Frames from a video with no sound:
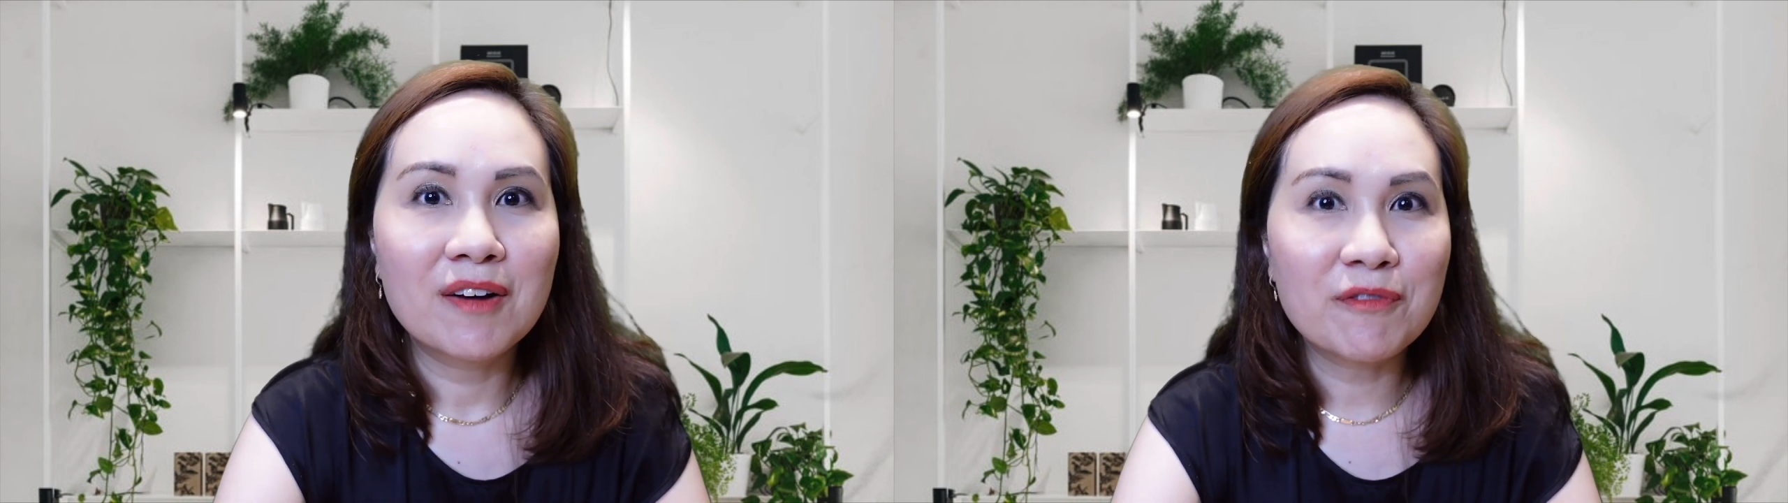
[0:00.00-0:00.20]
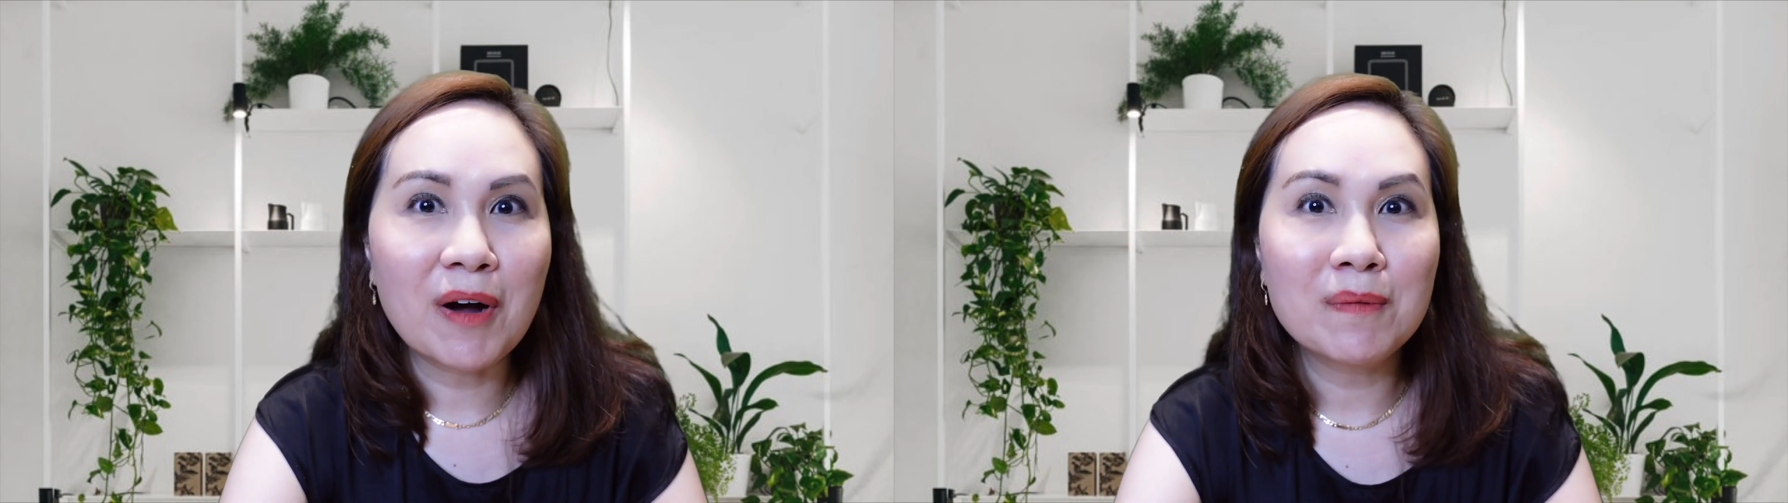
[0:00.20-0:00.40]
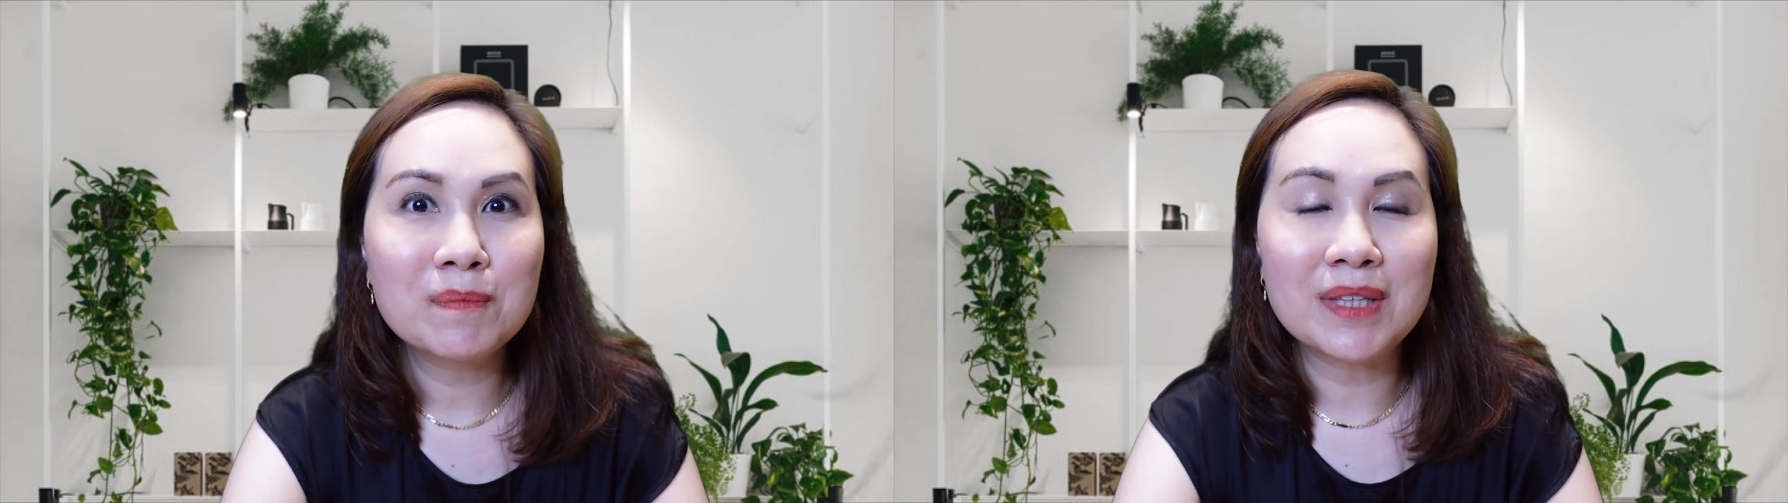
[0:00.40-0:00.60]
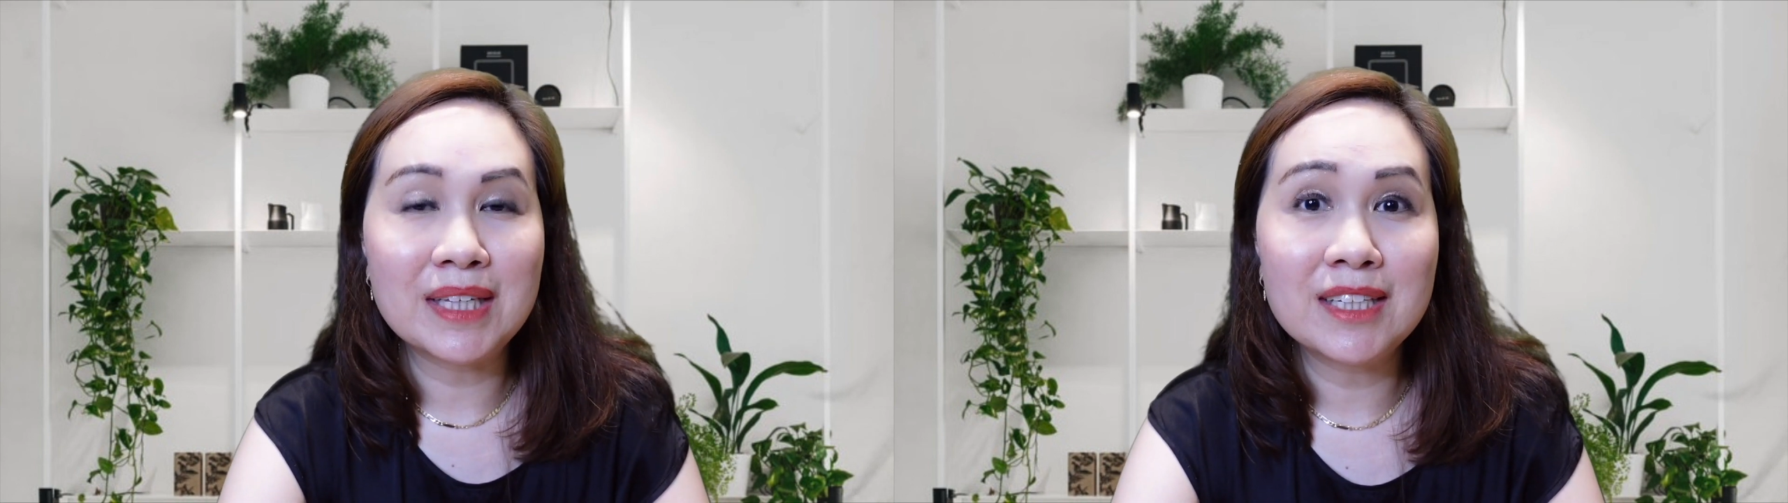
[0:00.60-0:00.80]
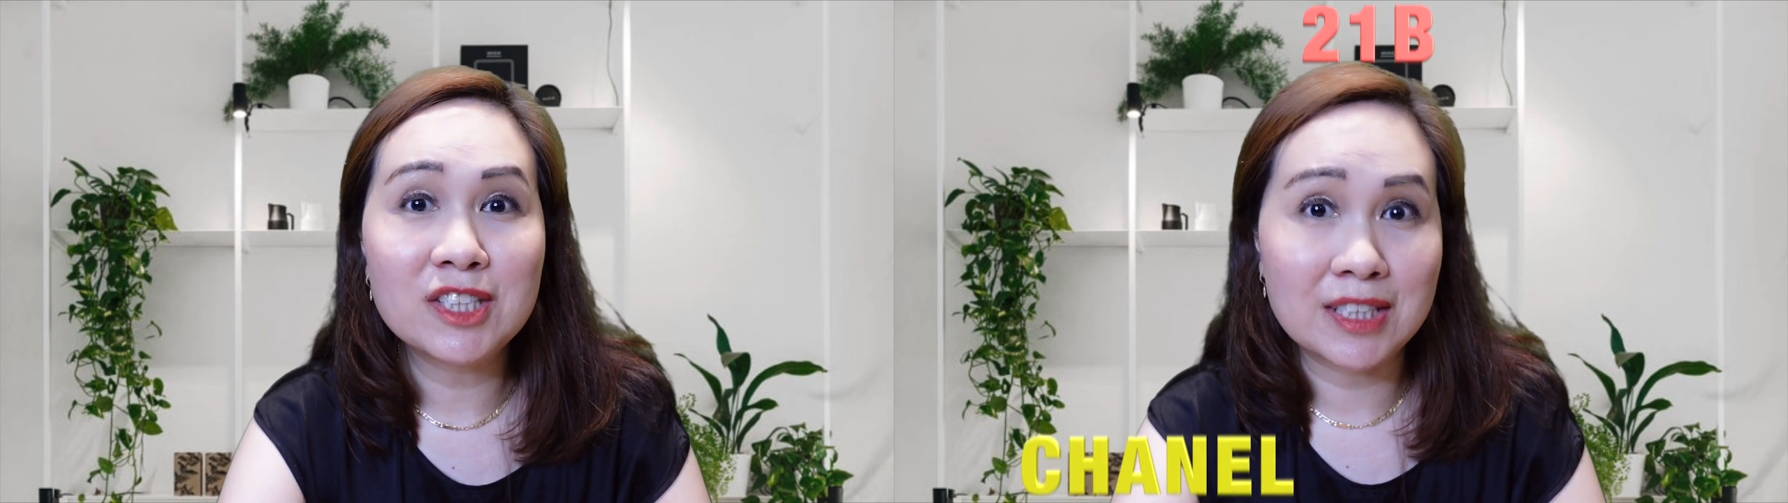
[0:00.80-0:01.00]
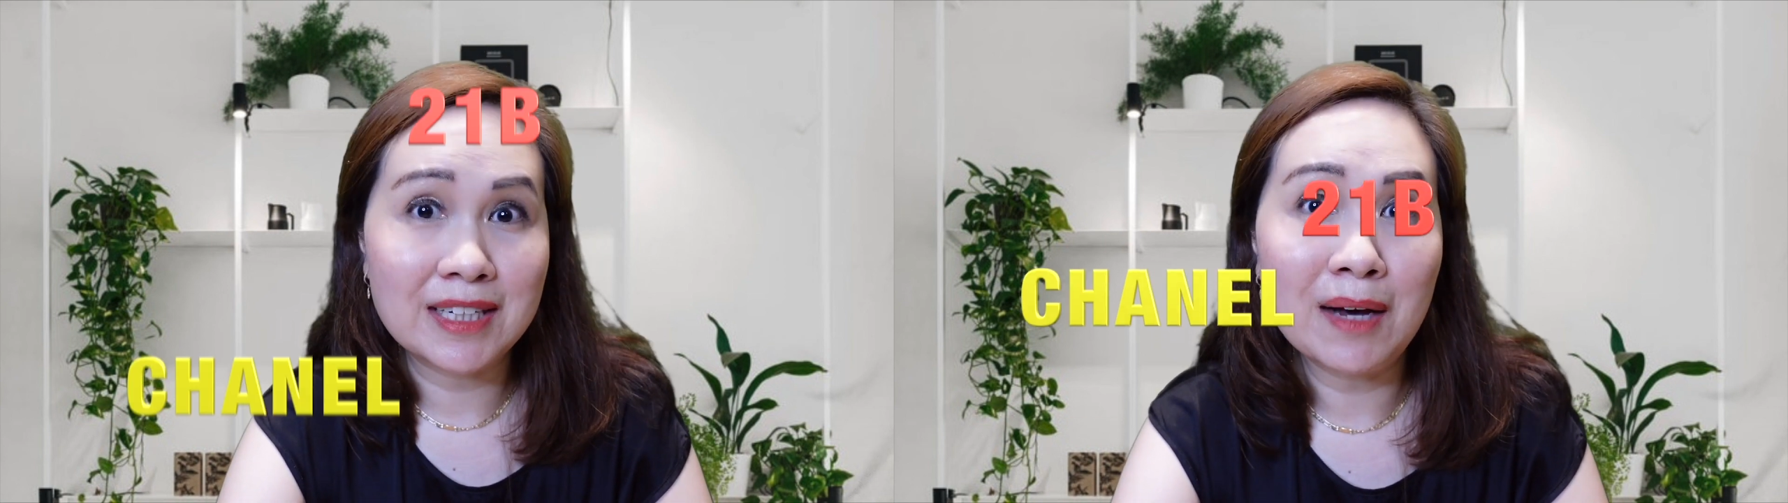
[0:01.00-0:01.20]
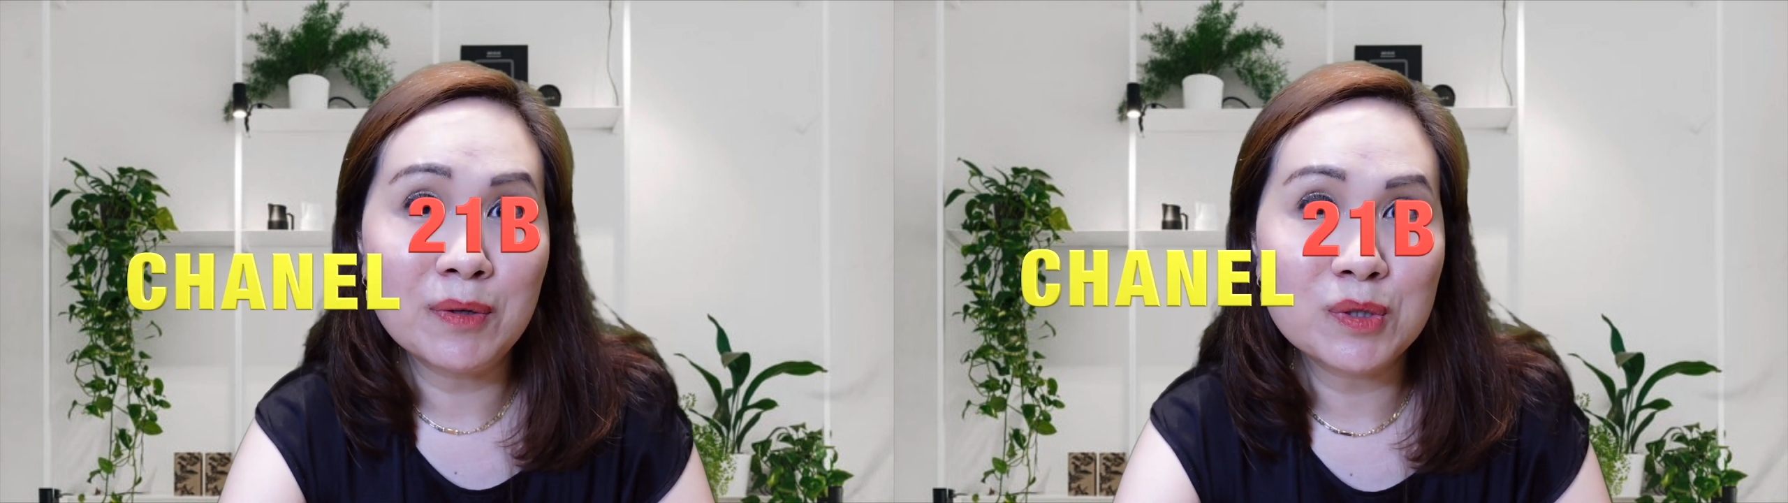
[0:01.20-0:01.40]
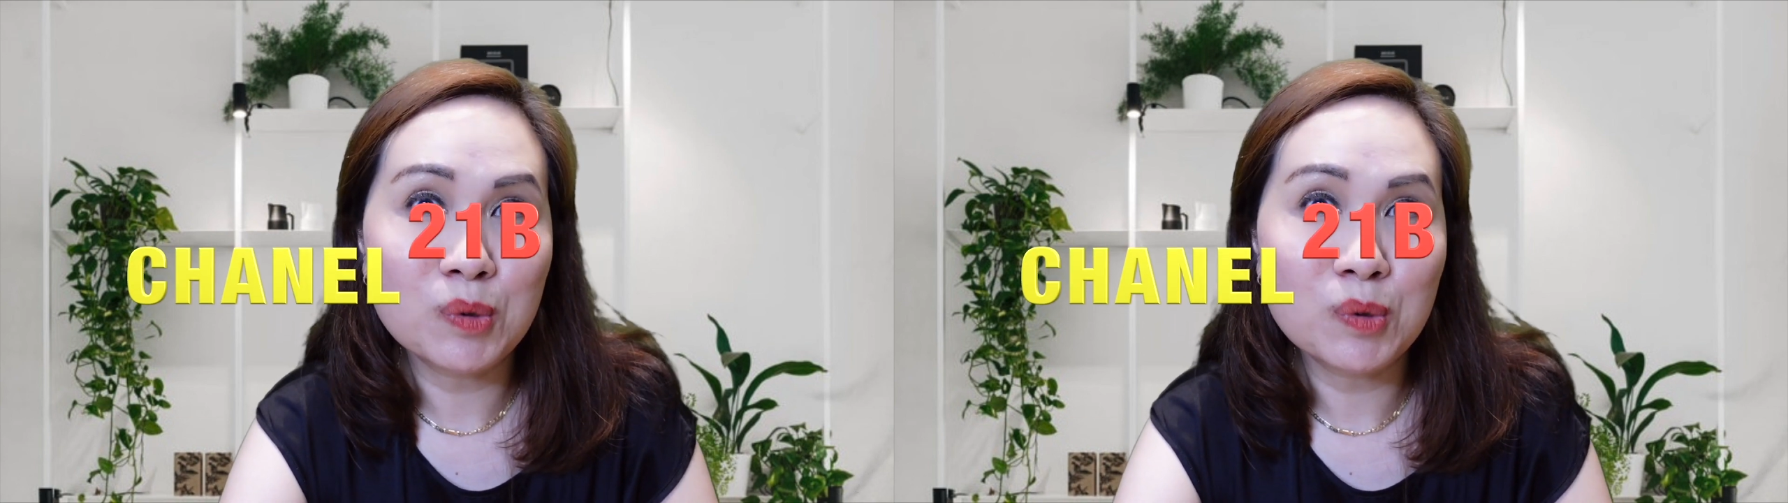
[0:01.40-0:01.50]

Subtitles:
from the Chanel